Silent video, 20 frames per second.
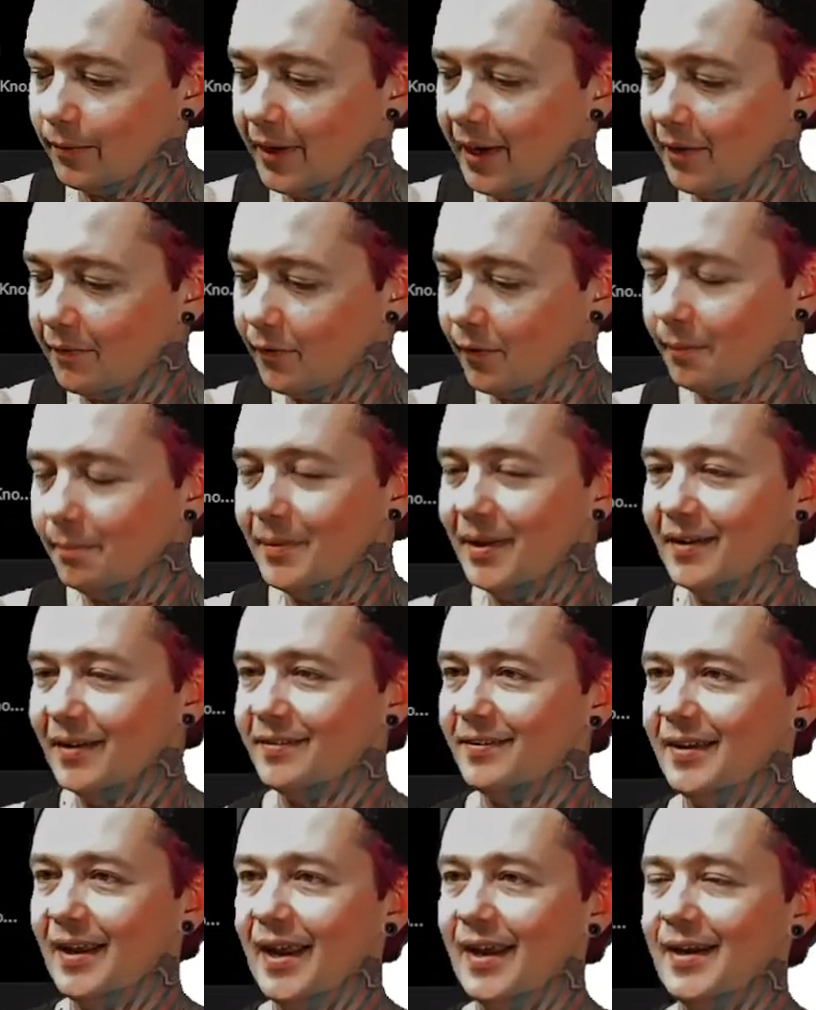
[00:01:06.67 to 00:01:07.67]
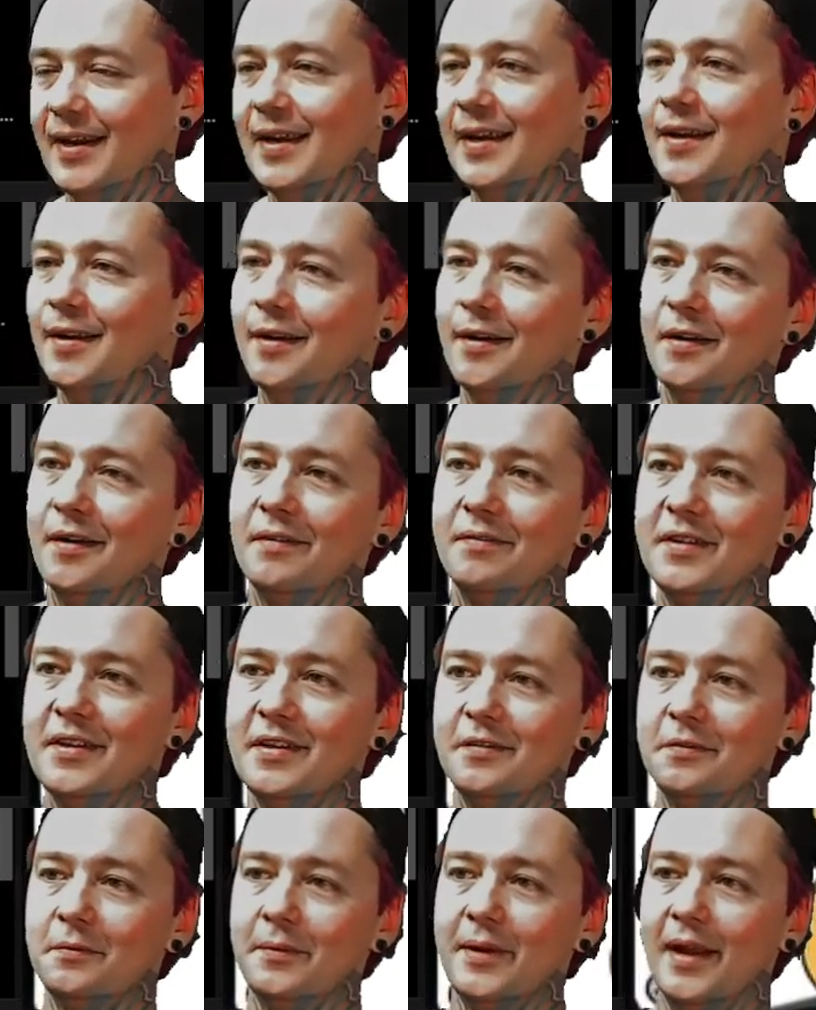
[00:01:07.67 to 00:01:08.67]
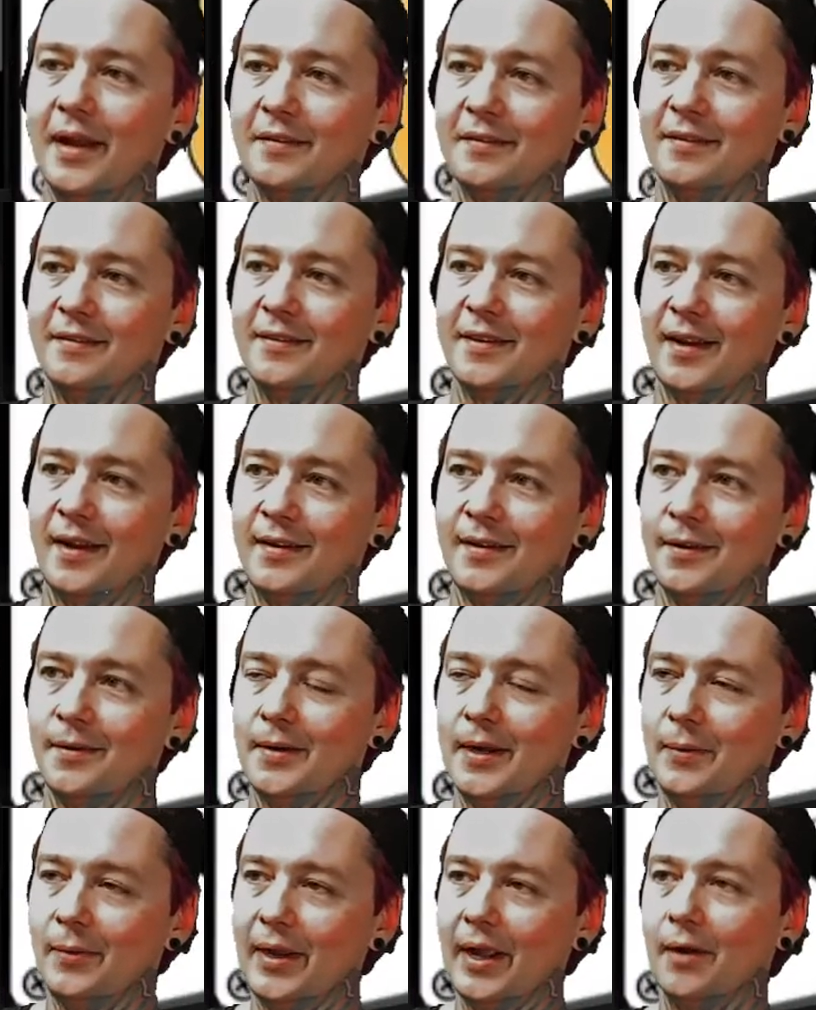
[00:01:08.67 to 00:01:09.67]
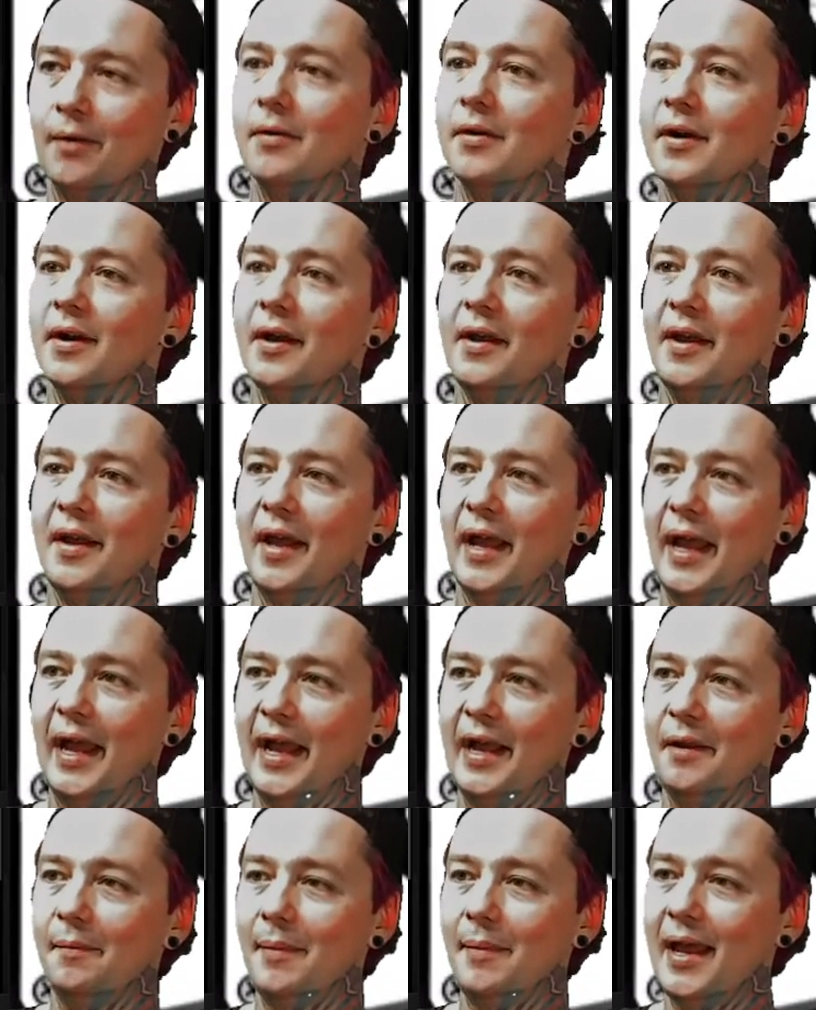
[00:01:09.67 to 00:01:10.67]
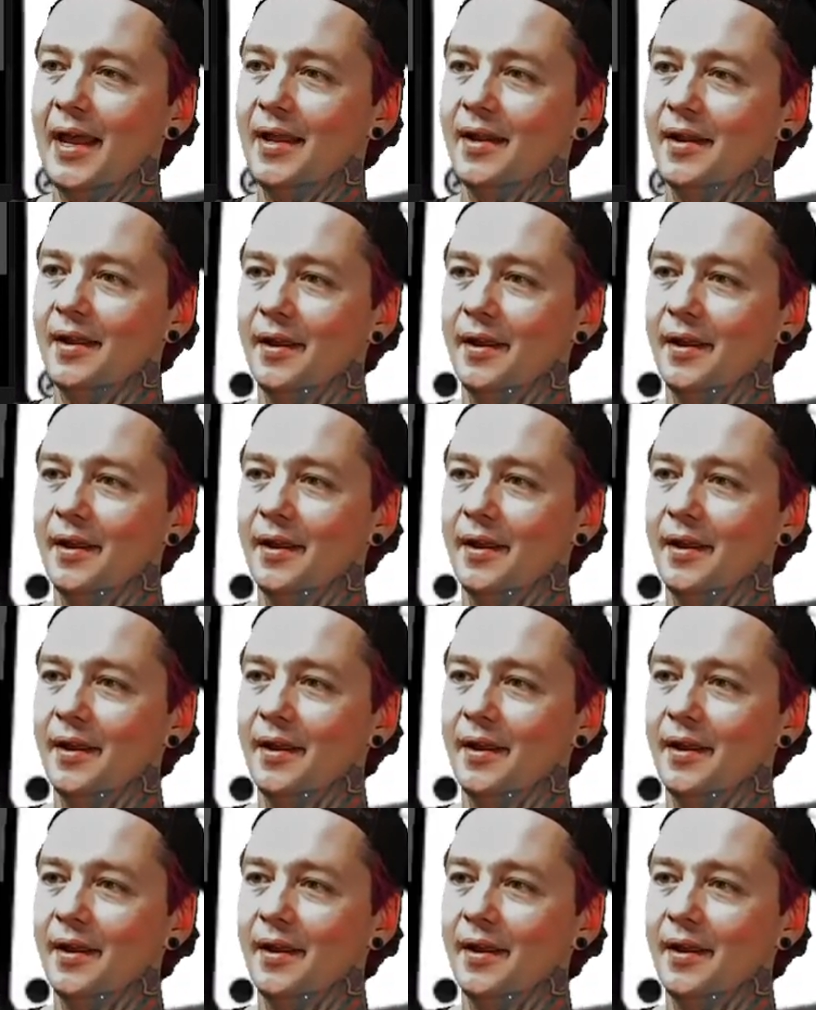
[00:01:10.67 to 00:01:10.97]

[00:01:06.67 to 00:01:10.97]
ever miss any of these reactions that I do. Here we go. Agbat,